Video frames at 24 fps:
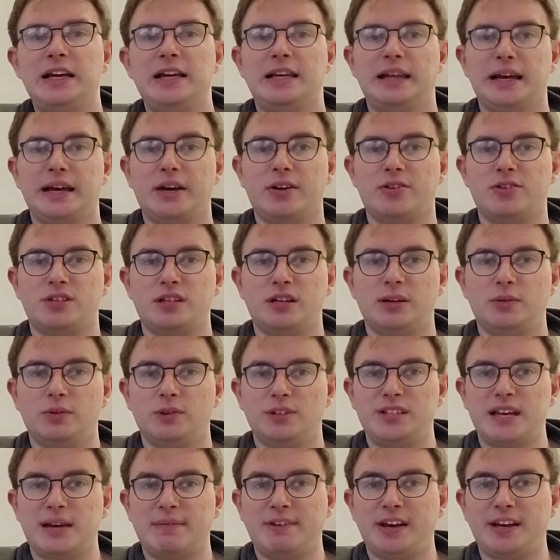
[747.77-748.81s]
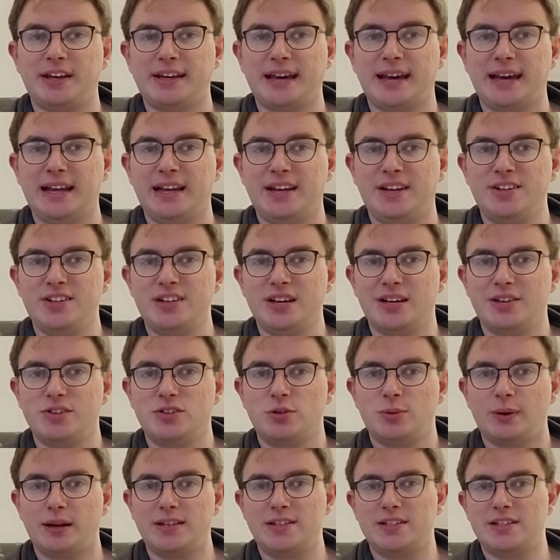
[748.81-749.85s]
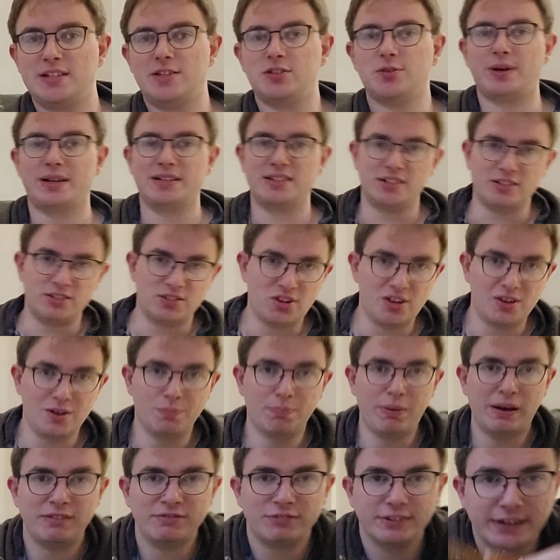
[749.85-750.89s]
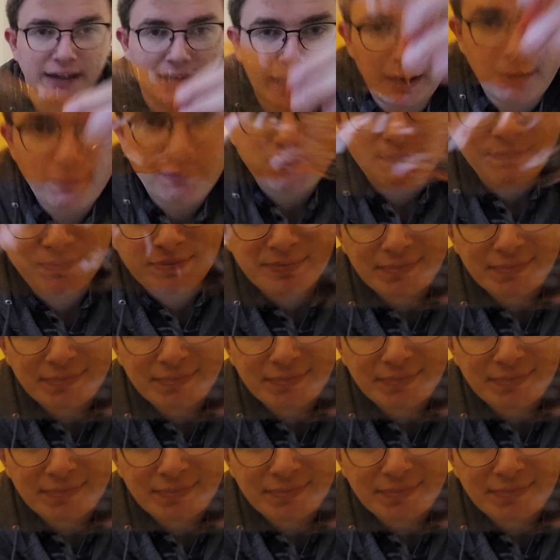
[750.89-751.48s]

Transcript: LEGO Star Wars Advent Calendar 2022. But for now,